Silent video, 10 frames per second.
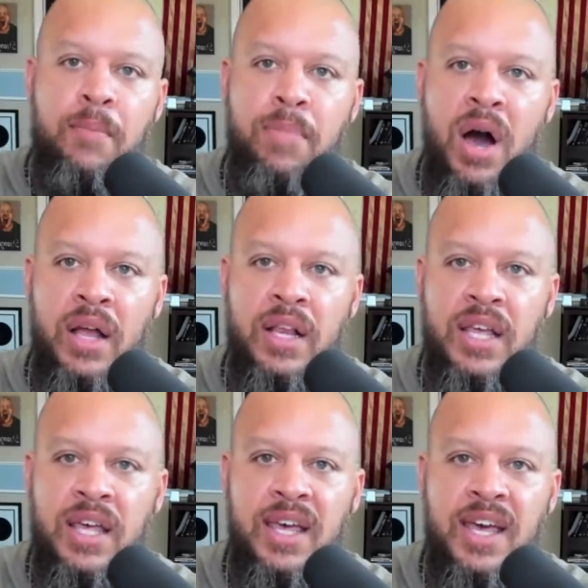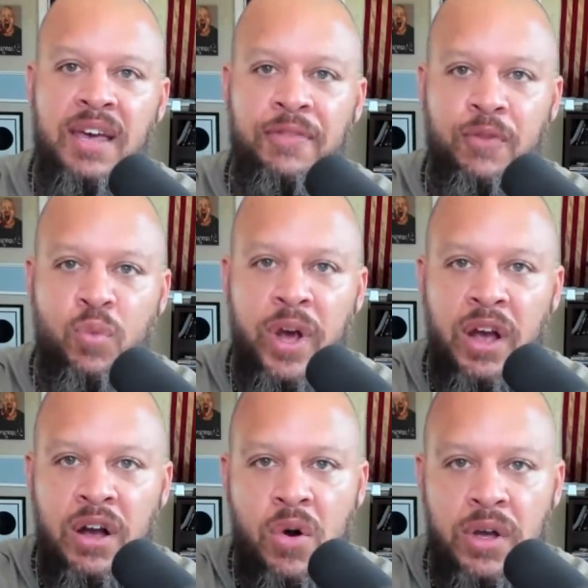But if
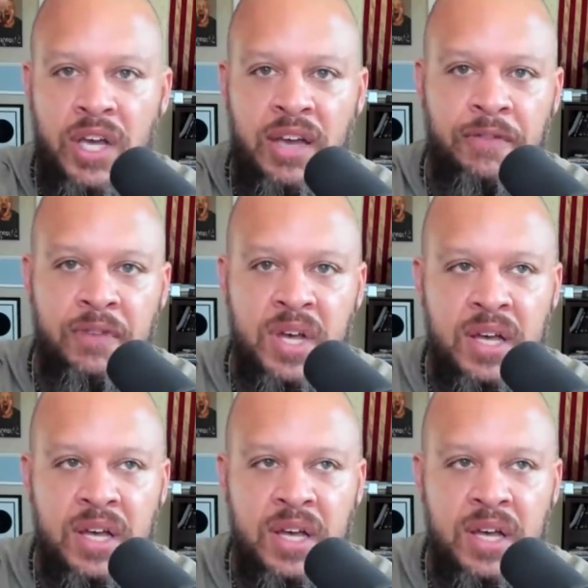we're going, if